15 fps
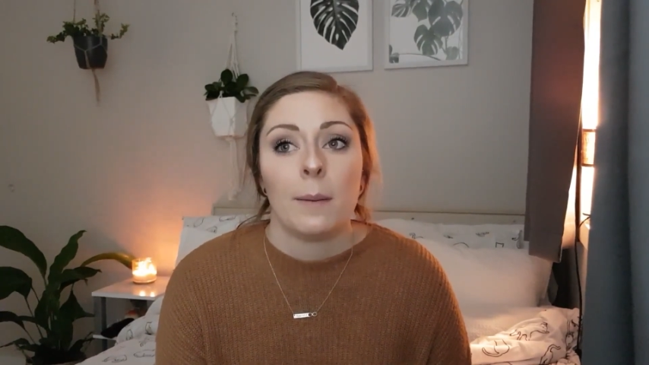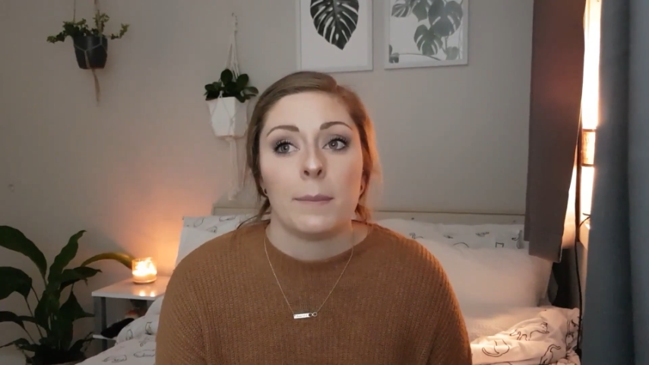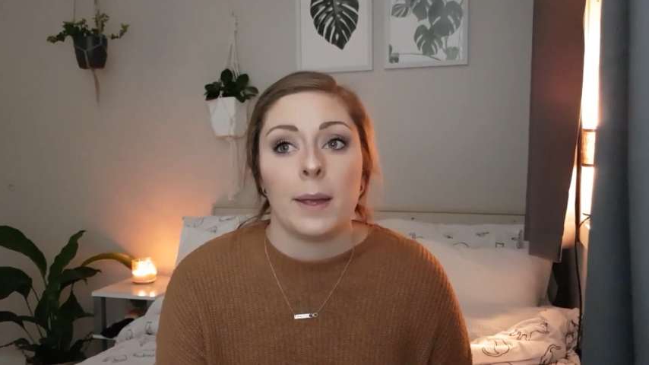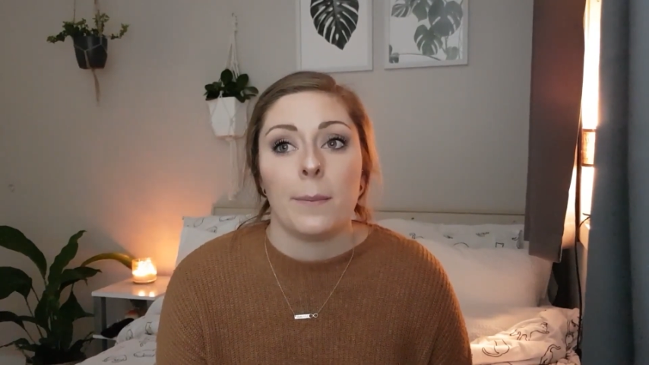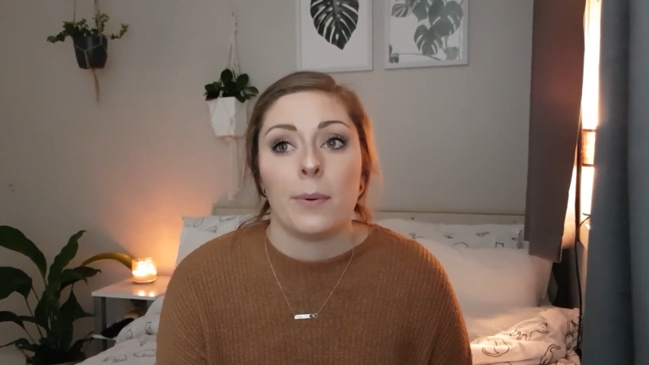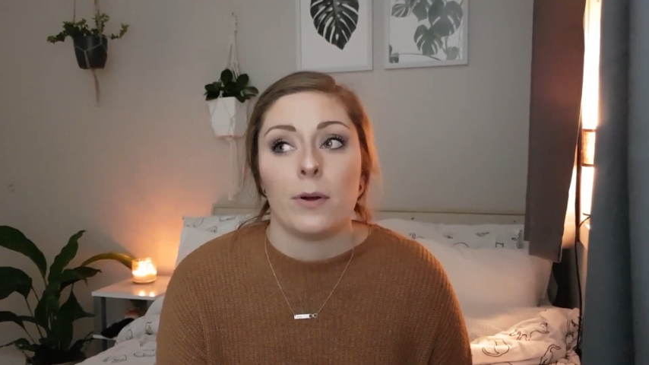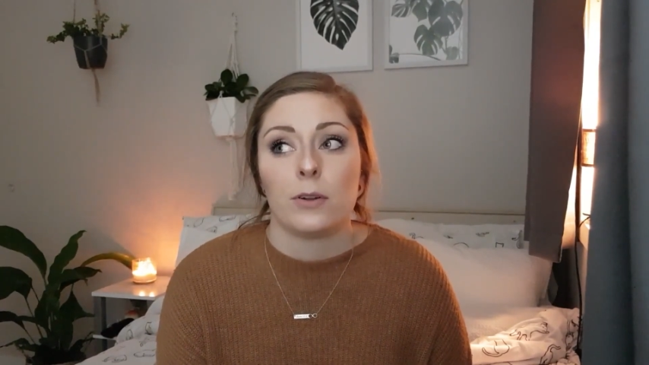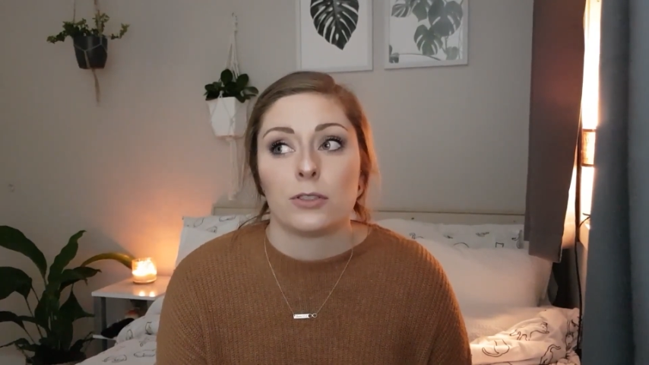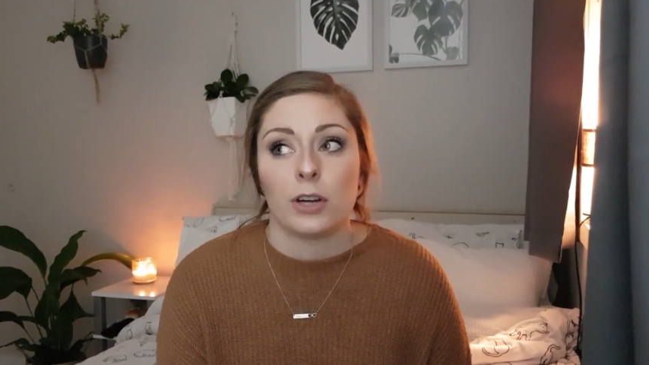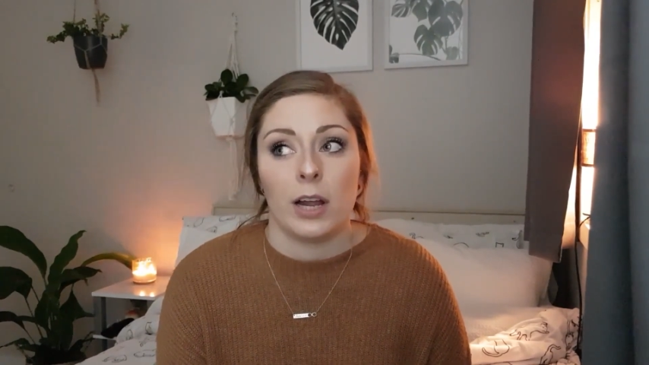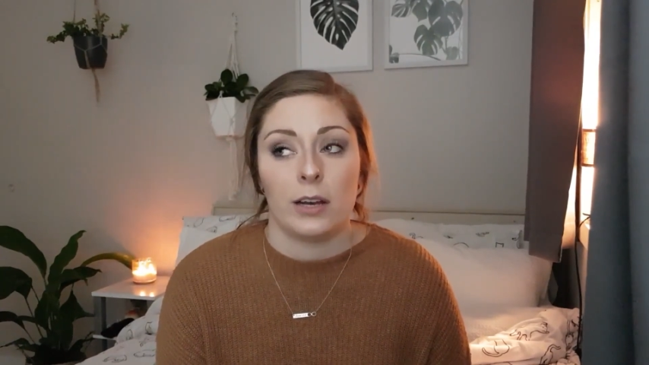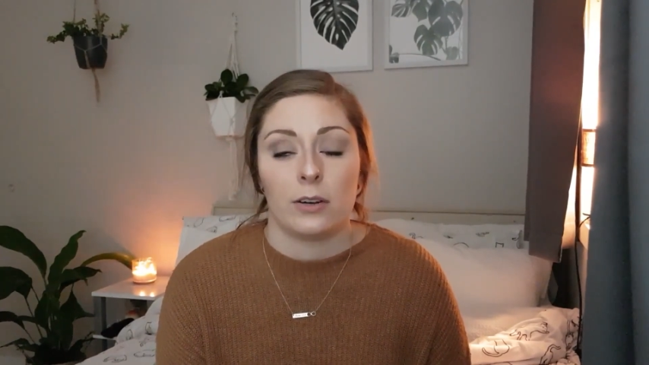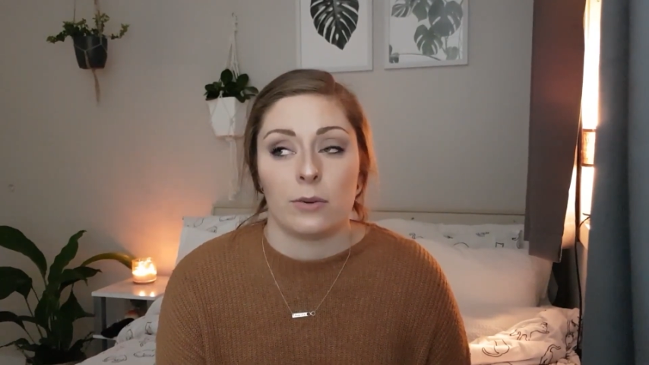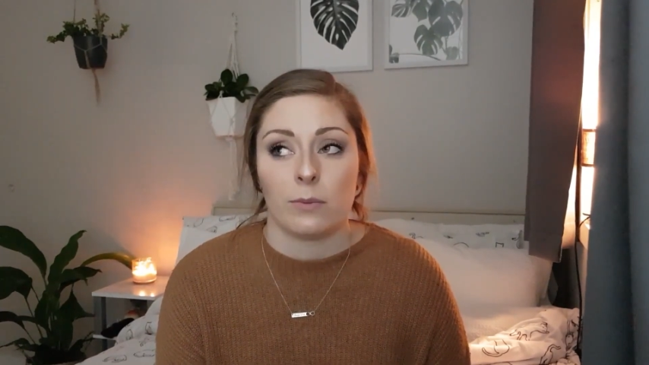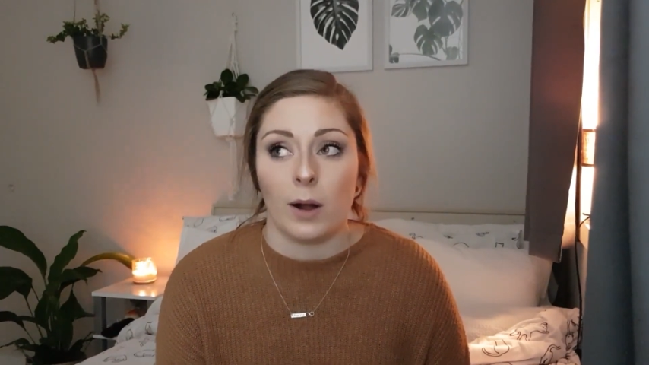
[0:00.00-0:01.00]
people
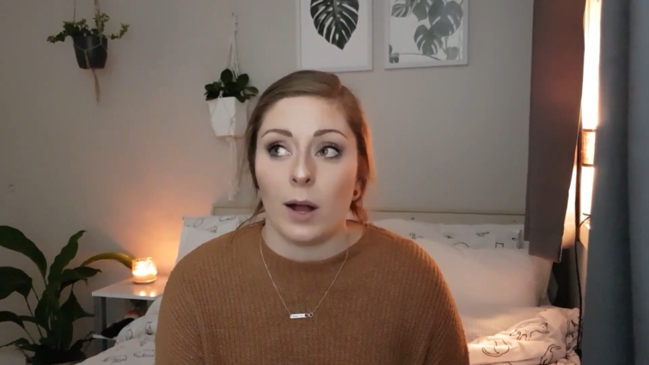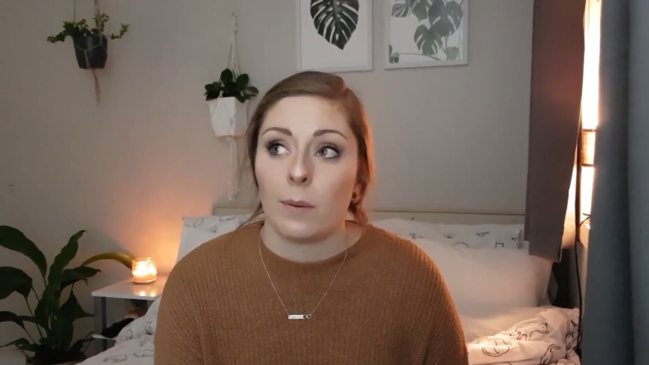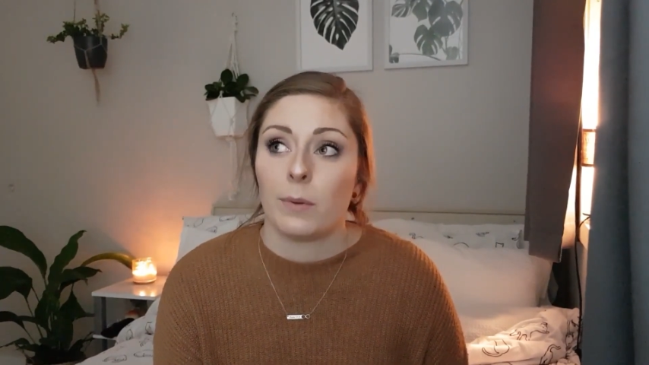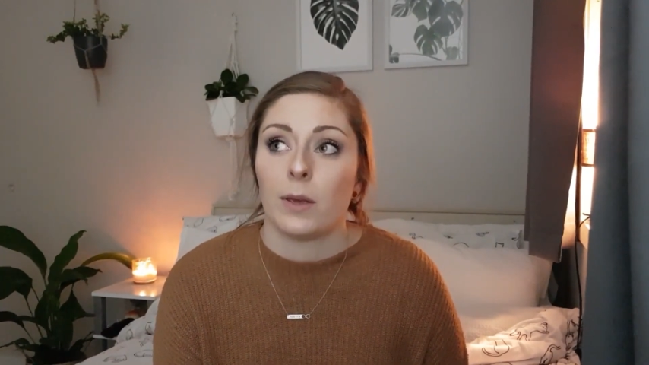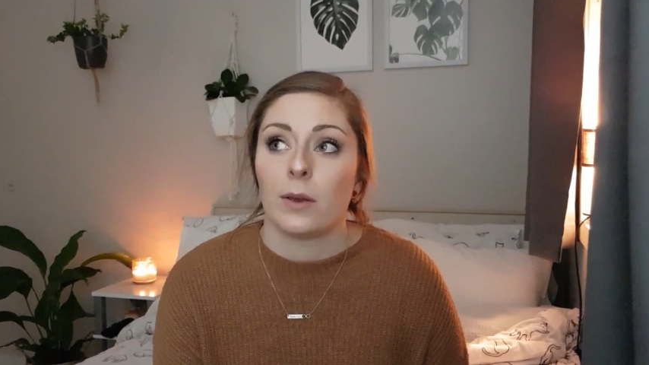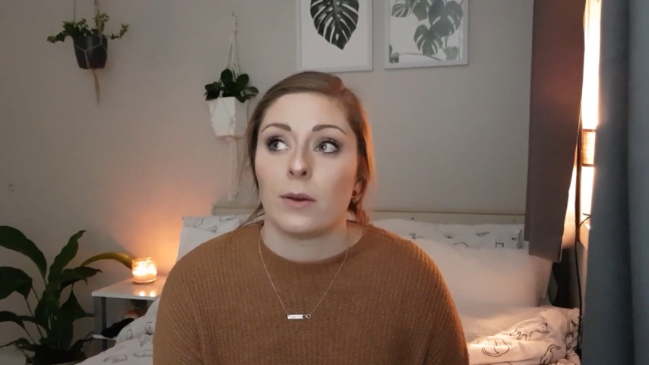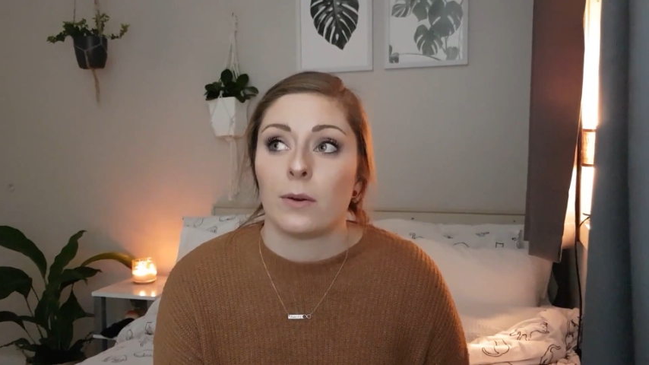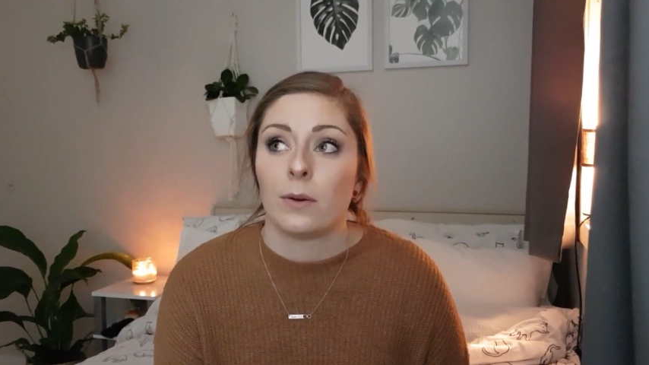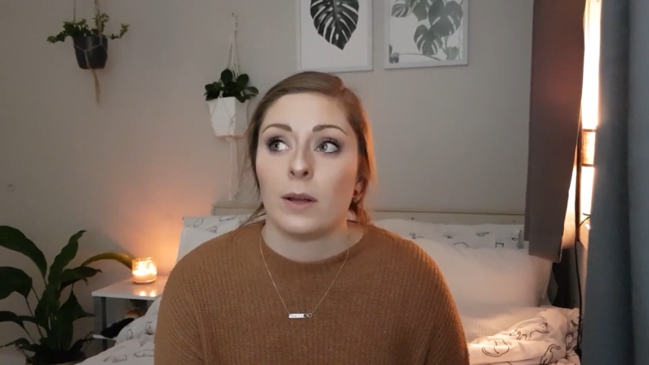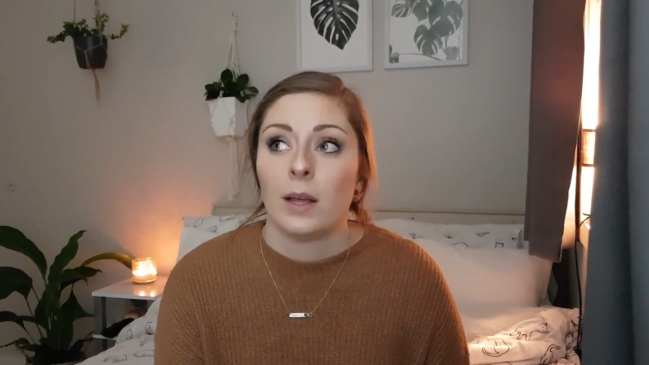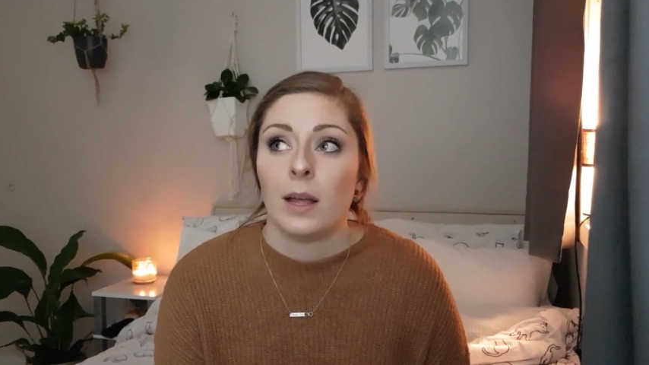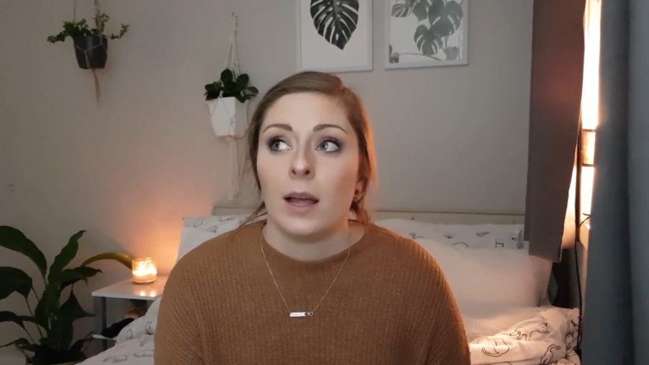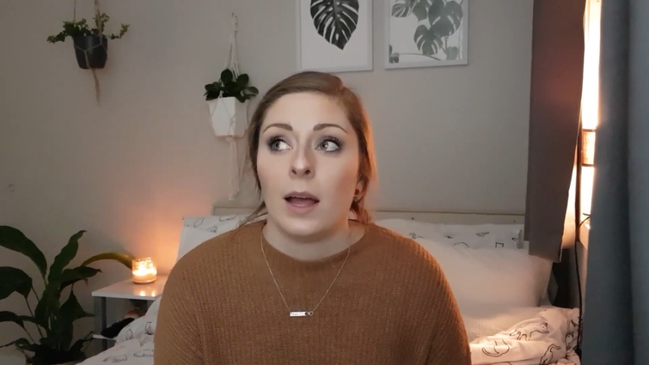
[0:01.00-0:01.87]
trying to rob you.